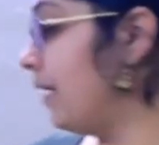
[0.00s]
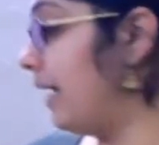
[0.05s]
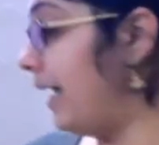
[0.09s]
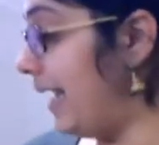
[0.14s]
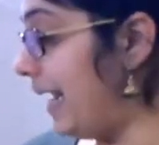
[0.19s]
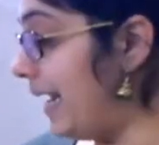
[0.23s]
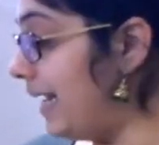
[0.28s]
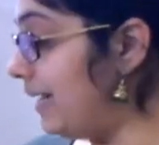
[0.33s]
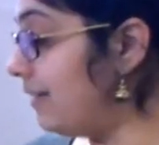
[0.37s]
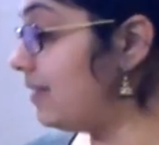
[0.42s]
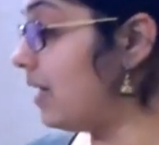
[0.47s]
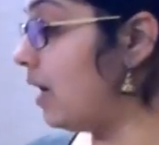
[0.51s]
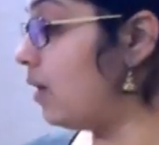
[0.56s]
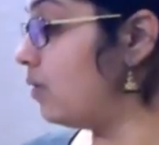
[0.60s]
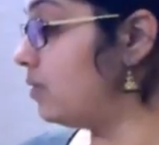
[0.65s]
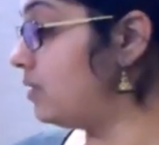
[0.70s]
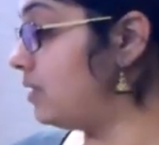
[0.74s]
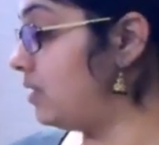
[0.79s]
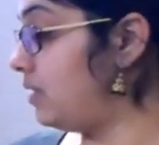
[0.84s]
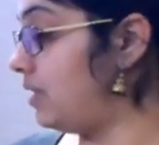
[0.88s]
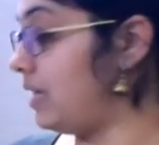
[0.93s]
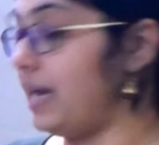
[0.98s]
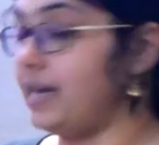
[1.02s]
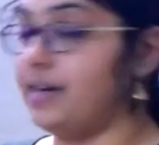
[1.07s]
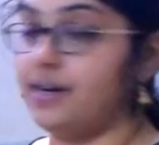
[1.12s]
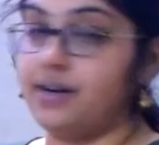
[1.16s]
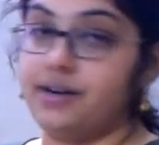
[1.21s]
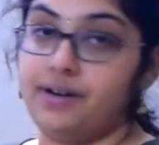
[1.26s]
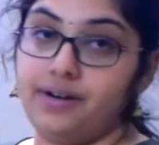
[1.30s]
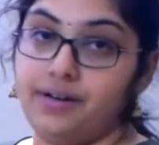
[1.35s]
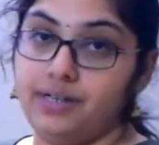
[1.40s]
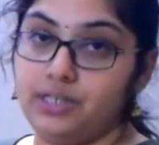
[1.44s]

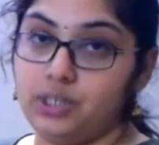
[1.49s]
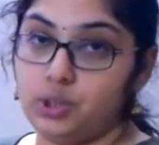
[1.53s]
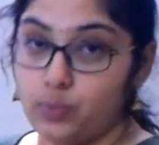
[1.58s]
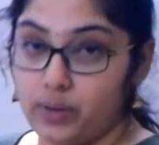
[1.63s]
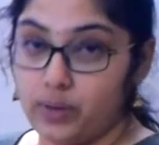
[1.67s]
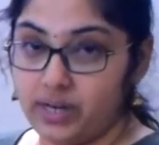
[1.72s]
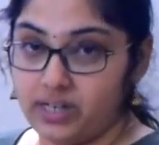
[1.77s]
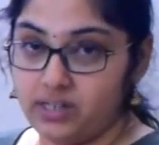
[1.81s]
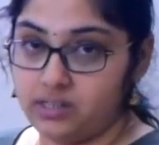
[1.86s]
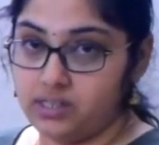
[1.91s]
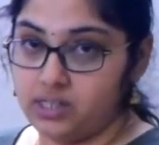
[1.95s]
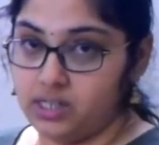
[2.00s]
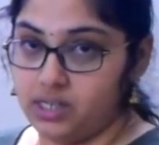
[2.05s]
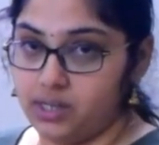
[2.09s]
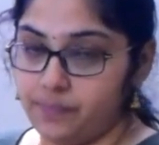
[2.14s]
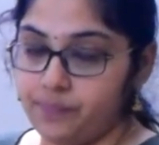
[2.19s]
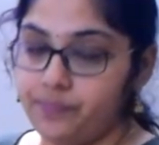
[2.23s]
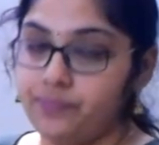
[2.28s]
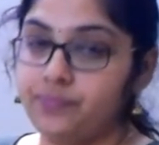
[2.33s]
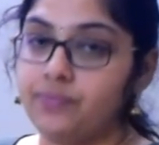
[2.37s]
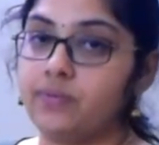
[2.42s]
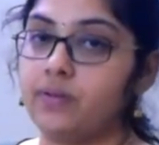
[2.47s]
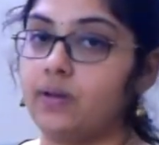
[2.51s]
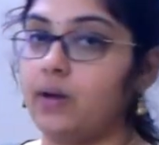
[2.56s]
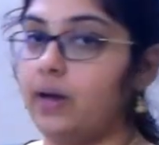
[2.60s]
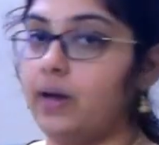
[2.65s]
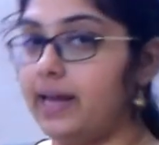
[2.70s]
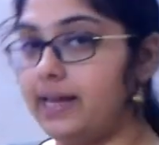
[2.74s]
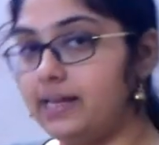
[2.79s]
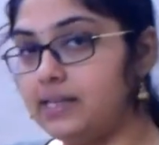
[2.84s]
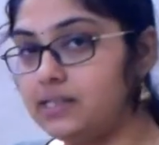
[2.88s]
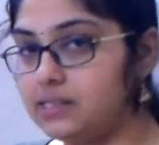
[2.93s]
8920,
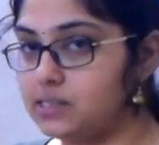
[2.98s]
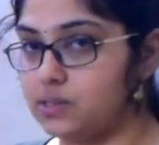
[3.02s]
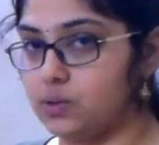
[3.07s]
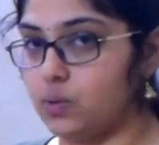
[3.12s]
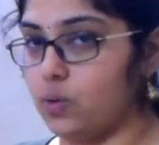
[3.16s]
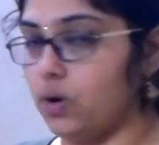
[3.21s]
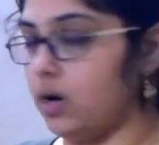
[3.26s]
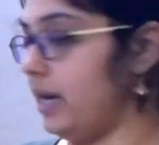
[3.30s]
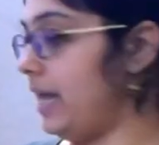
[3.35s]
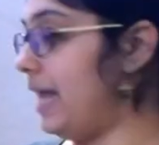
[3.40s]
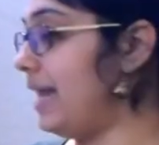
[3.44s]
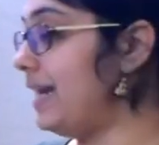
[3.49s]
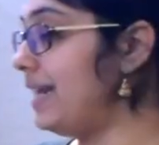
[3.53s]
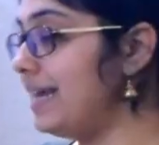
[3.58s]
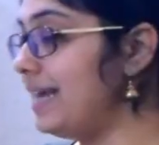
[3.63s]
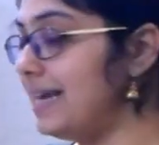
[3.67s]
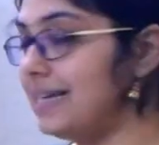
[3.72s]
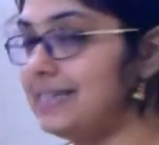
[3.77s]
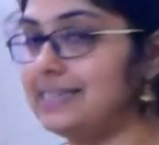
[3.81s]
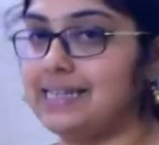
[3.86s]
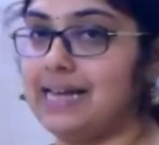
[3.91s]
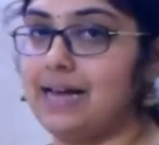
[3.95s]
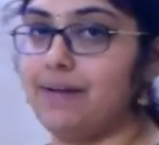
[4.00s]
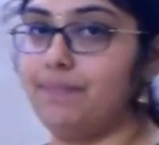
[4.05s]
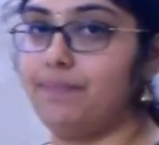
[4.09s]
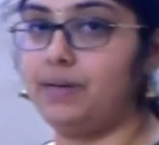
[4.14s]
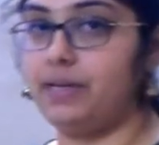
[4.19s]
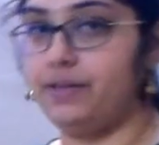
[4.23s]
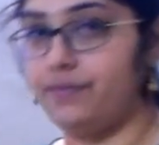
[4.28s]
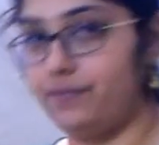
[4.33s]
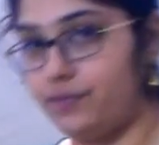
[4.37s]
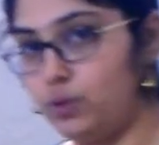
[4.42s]
and so on. Any
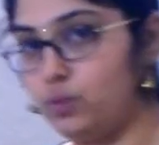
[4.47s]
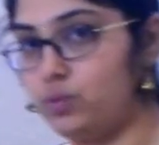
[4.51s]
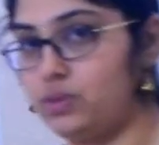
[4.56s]
example if you